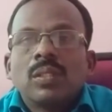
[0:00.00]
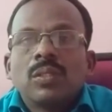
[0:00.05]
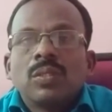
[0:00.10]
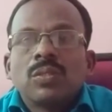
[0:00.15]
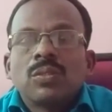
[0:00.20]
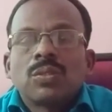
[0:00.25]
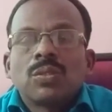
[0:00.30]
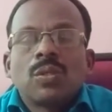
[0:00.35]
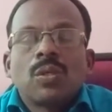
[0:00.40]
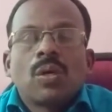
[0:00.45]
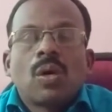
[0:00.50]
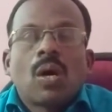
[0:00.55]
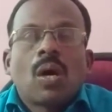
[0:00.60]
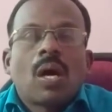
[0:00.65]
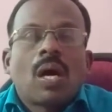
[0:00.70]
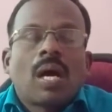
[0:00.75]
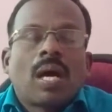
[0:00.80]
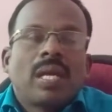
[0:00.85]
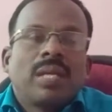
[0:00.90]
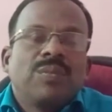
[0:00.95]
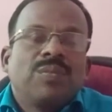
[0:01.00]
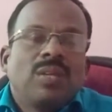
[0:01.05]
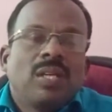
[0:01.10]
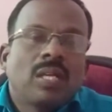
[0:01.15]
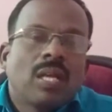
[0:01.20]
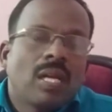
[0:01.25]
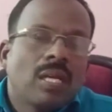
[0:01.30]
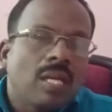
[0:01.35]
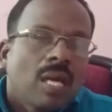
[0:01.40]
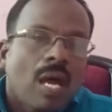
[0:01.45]
So I will
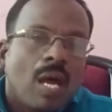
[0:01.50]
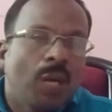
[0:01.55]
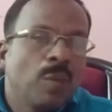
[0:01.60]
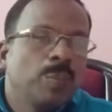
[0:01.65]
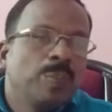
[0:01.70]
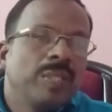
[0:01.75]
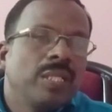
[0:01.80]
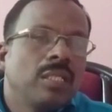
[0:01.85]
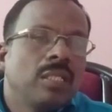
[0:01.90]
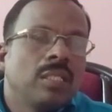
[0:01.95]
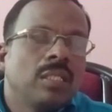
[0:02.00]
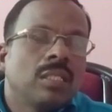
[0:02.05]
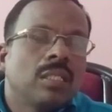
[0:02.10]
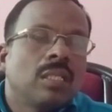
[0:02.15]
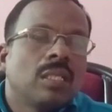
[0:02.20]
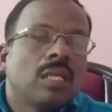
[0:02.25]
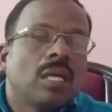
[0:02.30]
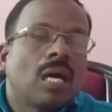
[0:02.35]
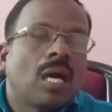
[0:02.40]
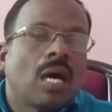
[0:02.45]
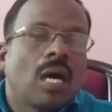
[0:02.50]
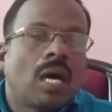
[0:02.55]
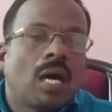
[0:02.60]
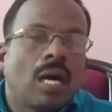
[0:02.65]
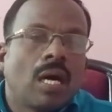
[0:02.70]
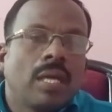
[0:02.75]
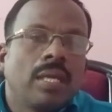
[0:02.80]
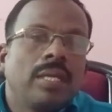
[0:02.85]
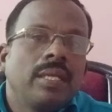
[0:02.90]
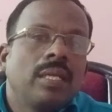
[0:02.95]
not have been,
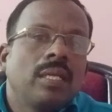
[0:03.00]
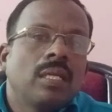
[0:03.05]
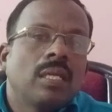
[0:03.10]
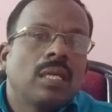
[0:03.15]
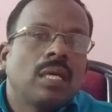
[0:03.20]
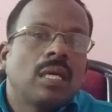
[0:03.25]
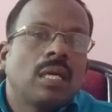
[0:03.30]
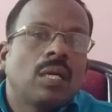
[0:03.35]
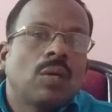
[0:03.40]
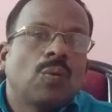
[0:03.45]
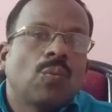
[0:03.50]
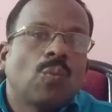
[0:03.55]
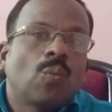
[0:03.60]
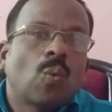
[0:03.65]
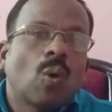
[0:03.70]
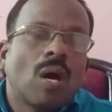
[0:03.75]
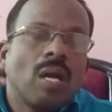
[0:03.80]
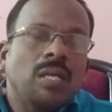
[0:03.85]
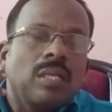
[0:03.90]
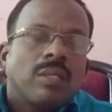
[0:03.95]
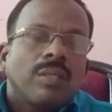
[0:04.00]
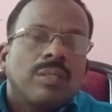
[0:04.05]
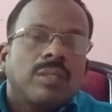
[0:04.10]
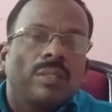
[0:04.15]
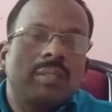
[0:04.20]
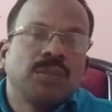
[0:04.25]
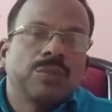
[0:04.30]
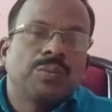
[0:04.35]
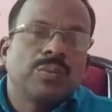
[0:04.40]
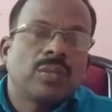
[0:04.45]
how
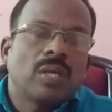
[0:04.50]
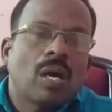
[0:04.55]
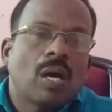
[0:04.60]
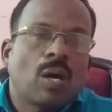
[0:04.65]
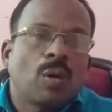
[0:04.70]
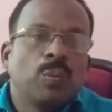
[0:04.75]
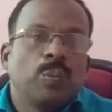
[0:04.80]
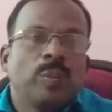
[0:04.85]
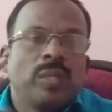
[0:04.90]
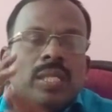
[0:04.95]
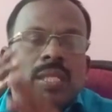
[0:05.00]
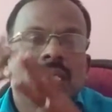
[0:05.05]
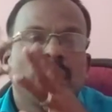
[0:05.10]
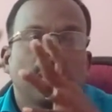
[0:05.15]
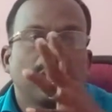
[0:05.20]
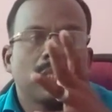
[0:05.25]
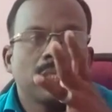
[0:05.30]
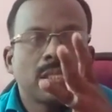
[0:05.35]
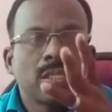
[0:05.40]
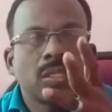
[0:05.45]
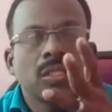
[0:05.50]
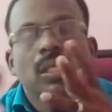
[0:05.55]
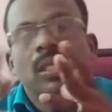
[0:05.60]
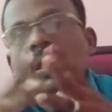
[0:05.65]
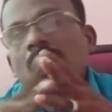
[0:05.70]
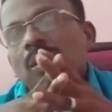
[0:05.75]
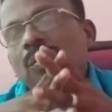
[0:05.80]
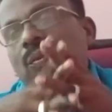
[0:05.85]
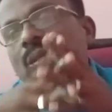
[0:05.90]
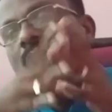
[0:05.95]
many years
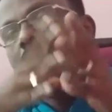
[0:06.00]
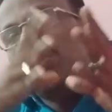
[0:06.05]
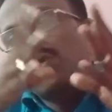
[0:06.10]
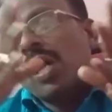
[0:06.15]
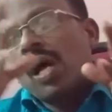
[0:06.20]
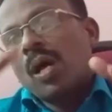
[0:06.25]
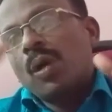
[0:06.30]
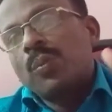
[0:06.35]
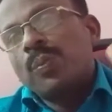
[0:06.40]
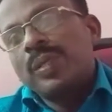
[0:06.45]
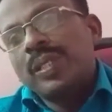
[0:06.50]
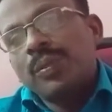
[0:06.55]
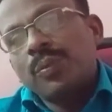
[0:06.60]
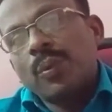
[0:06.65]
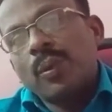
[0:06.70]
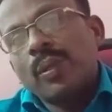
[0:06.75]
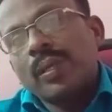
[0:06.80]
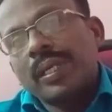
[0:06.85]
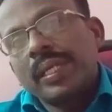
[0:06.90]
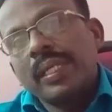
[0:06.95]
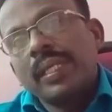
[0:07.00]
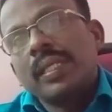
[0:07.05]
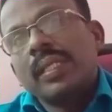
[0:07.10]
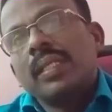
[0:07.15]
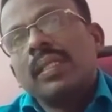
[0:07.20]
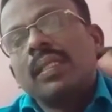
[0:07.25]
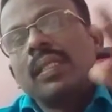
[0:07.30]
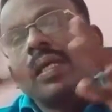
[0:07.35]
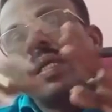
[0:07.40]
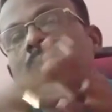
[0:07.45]
will you have been working
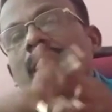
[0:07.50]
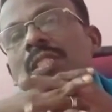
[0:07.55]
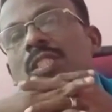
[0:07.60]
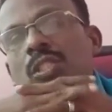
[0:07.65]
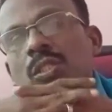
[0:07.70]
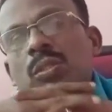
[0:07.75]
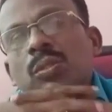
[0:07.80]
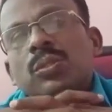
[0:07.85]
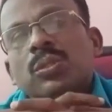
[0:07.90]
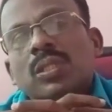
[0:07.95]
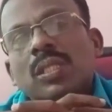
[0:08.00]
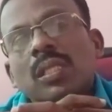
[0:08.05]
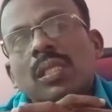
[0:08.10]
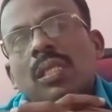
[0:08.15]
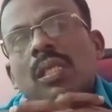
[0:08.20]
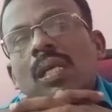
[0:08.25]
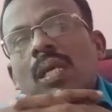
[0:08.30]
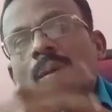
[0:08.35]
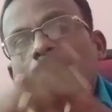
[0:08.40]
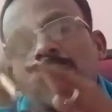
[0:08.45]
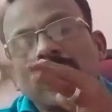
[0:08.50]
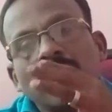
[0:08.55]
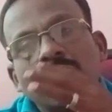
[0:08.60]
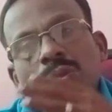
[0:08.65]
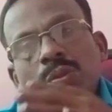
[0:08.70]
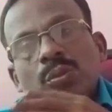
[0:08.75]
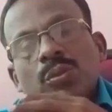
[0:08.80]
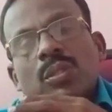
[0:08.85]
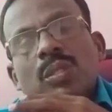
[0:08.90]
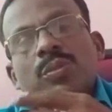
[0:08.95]
in that institution by
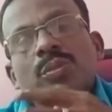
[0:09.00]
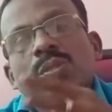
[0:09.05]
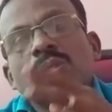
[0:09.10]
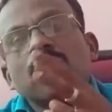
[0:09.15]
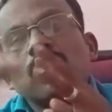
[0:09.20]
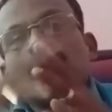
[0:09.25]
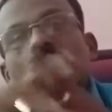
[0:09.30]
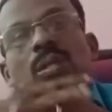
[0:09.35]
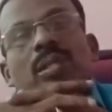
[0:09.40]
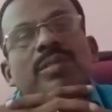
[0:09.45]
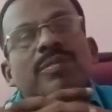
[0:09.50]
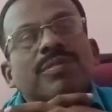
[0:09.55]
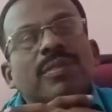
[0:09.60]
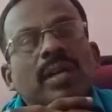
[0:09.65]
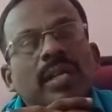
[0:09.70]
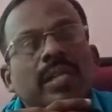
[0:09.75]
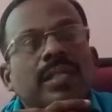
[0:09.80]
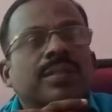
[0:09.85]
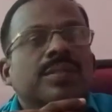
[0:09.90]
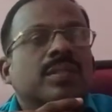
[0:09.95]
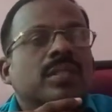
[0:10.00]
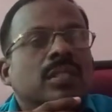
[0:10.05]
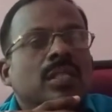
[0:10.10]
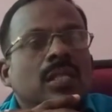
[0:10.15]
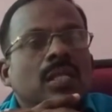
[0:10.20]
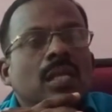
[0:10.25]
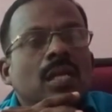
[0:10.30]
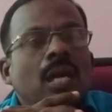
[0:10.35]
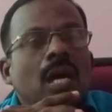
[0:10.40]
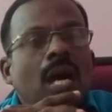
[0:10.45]
2025?
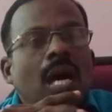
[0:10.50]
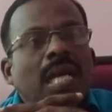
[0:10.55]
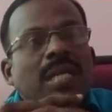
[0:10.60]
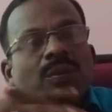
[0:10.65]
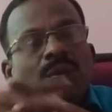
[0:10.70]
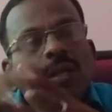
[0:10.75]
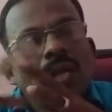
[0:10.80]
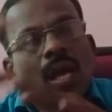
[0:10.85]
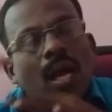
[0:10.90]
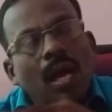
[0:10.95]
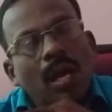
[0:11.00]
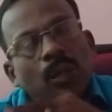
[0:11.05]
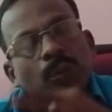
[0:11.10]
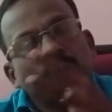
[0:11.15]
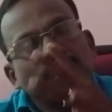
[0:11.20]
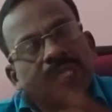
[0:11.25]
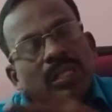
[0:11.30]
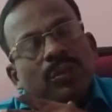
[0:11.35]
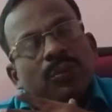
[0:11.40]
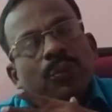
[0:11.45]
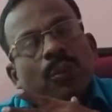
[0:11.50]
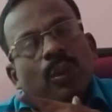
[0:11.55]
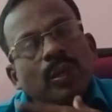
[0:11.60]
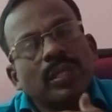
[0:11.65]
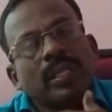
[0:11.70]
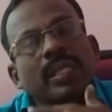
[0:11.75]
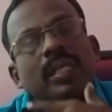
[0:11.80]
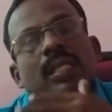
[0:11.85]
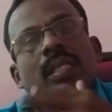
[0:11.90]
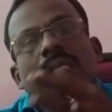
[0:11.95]
I will have been
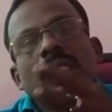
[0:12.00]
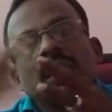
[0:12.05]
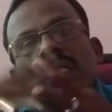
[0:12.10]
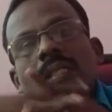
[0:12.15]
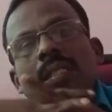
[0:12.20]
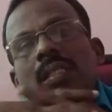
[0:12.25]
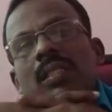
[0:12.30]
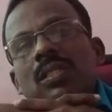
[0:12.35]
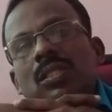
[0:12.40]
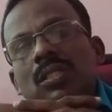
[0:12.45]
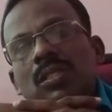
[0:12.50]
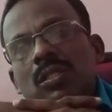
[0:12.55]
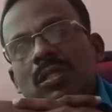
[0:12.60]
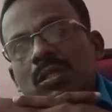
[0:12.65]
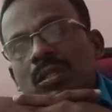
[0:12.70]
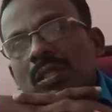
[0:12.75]
working in this